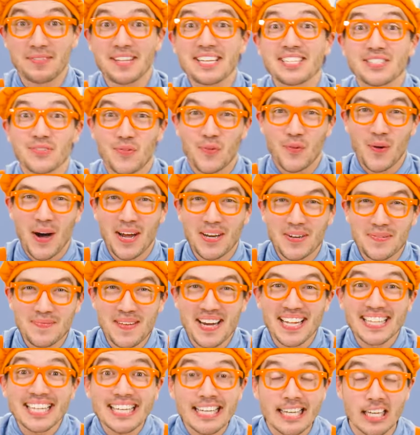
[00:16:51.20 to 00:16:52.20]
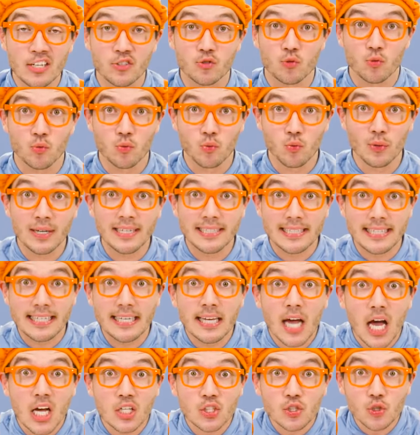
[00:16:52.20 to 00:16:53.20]
This watermelon is
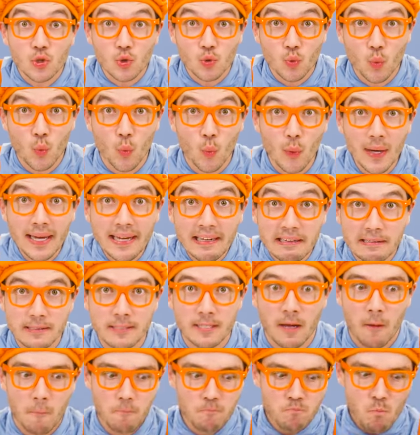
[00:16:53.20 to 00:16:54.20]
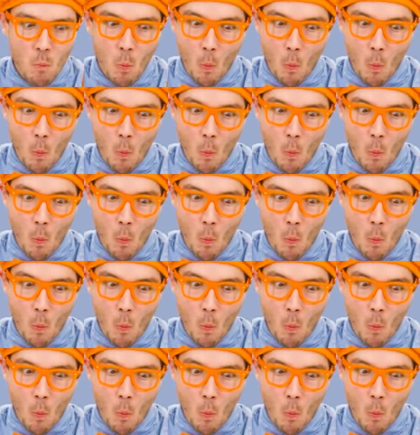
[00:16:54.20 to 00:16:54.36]
really sweet.